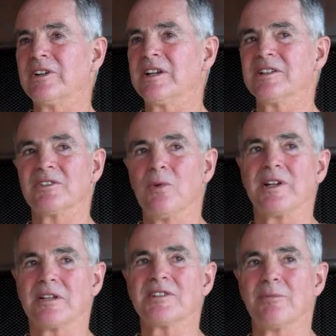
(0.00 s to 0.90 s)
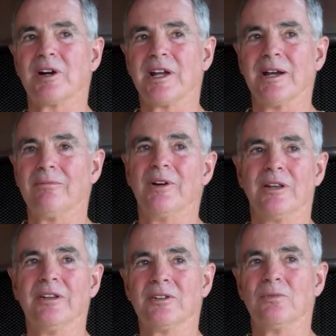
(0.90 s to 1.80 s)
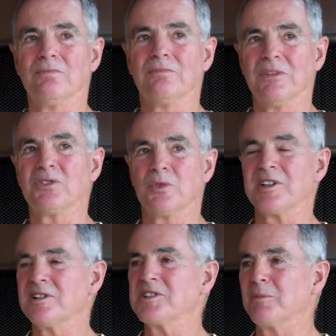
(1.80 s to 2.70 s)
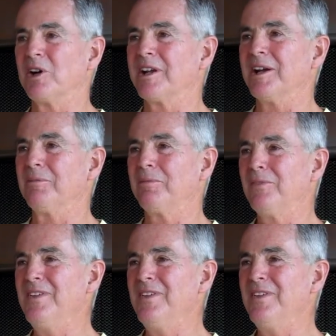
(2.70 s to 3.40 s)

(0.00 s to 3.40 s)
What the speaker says: other kids went to summer camp. Well, this was our summer camp,